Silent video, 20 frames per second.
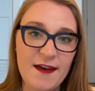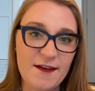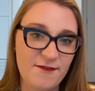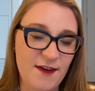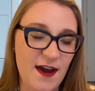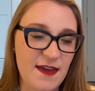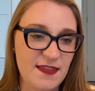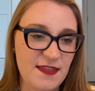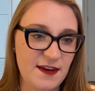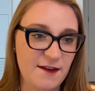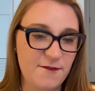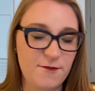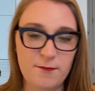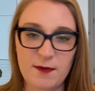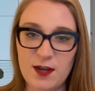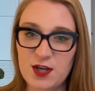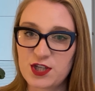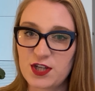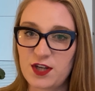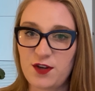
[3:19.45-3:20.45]
find that
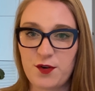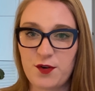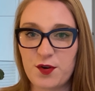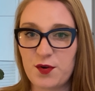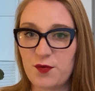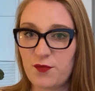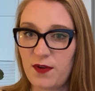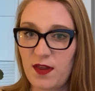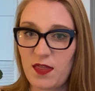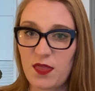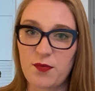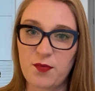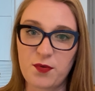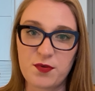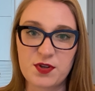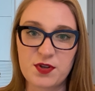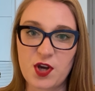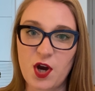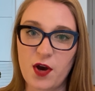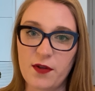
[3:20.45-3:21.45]
information, and you're going to read through
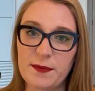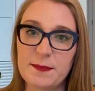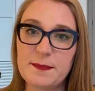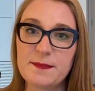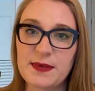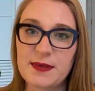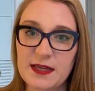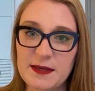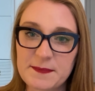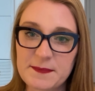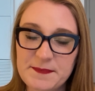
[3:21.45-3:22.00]
to column B.